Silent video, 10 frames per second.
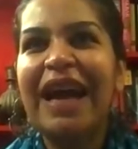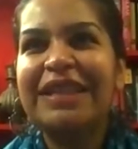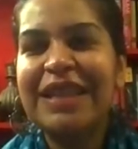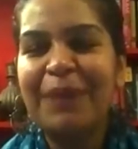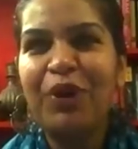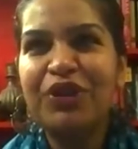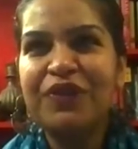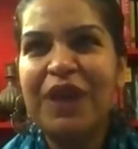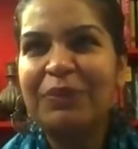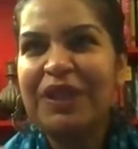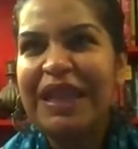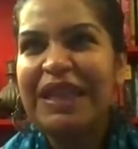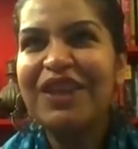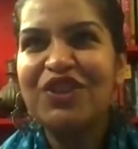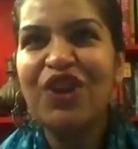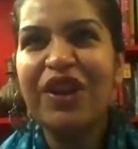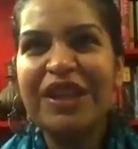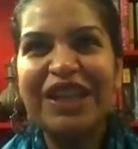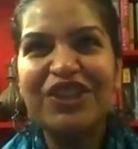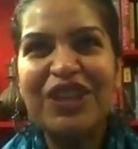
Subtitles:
at some point of time that India is not